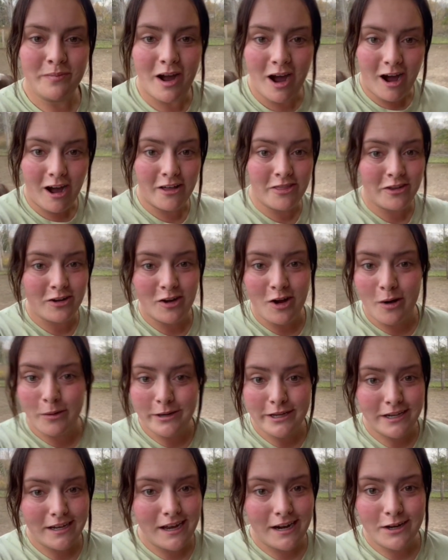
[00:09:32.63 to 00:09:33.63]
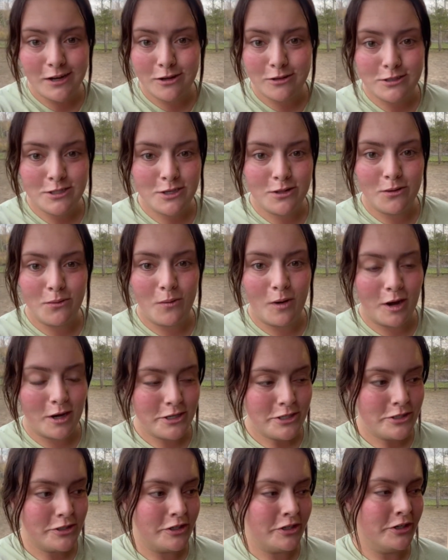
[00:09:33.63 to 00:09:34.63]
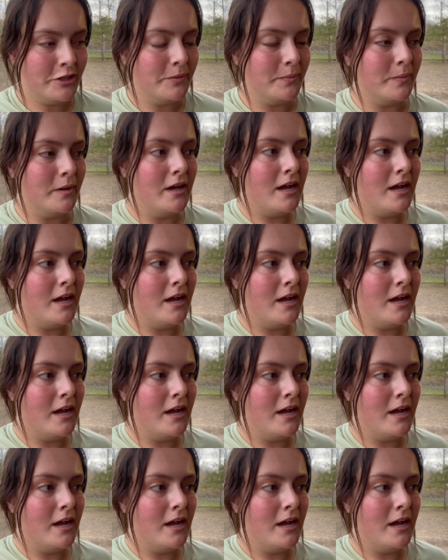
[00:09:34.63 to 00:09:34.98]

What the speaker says: on the go and you gotta go to the washroom,